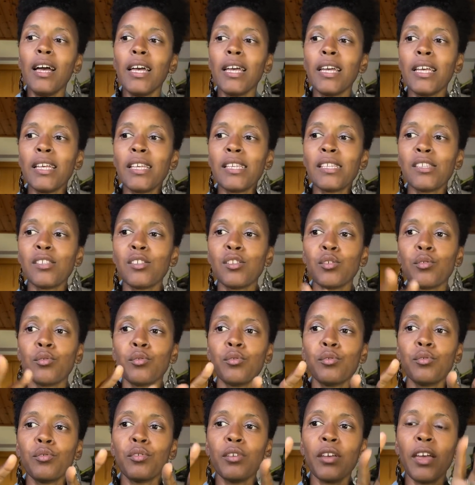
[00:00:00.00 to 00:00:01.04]
is
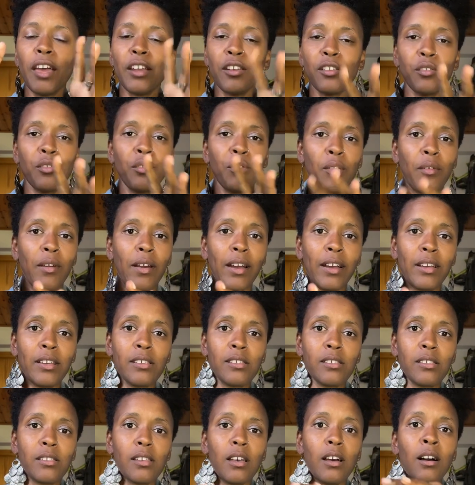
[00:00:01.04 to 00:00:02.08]
to categorize